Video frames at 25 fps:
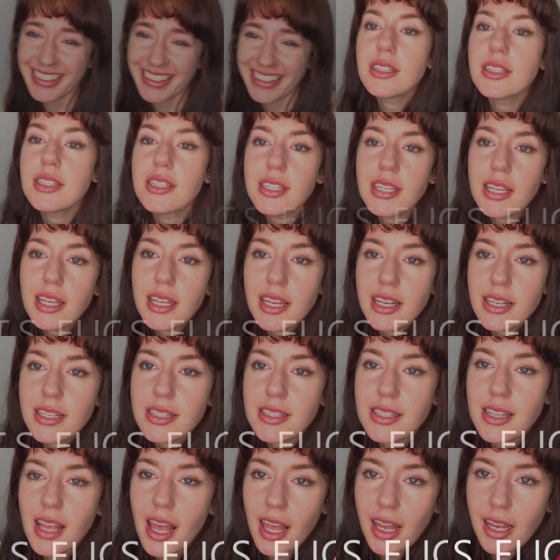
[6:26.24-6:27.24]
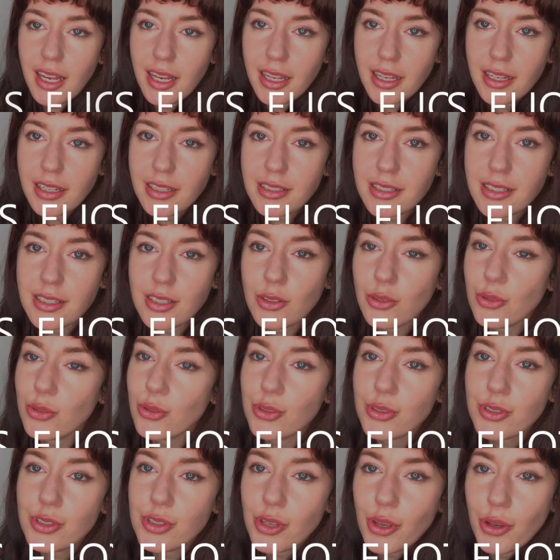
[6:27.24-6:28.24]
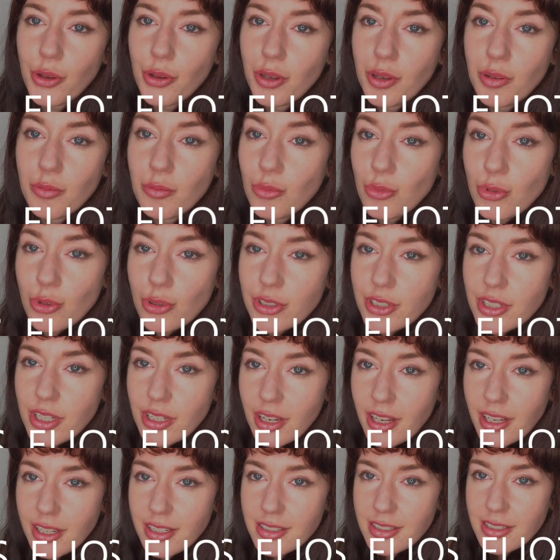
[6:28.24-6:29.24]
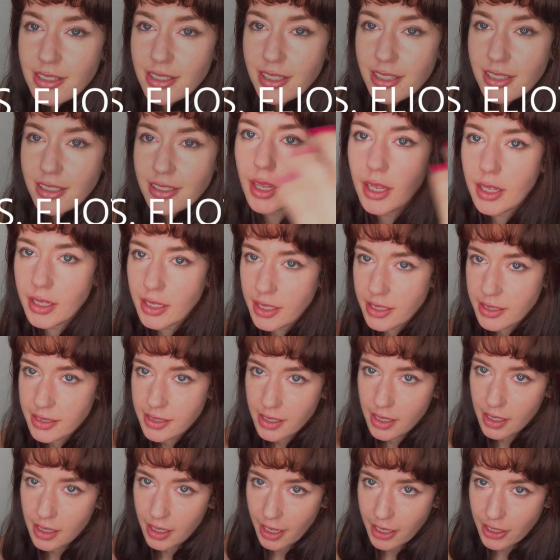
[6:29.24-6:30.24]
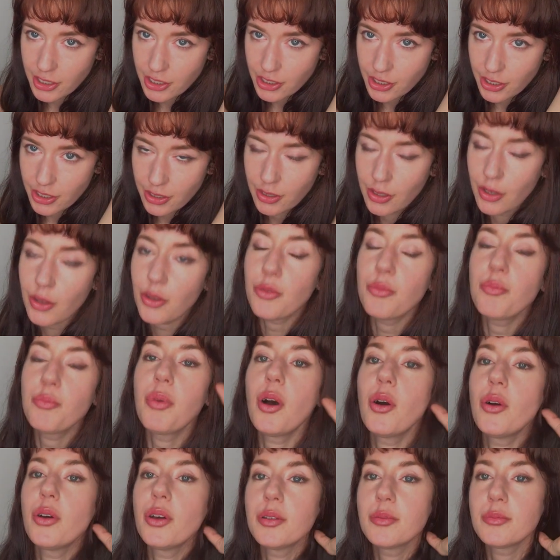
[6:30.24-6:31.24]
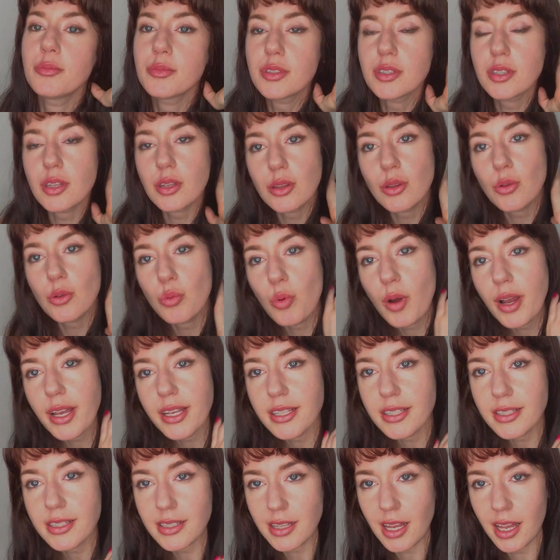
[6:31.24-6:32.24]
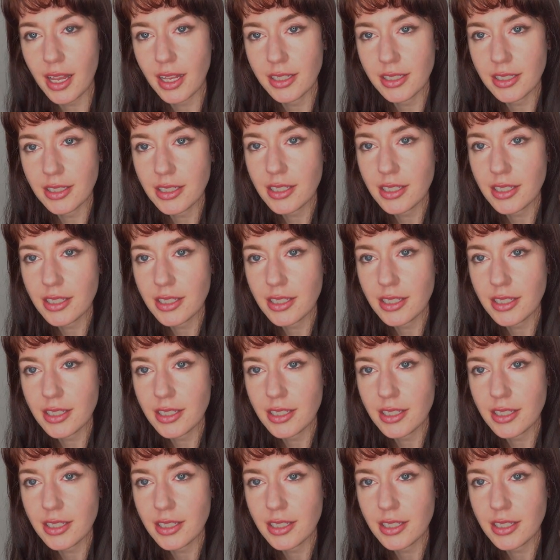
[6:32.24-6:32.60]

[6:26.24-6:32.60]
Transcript: T.S. Eliot also immortalised it in his collection of poems, The Wasteland,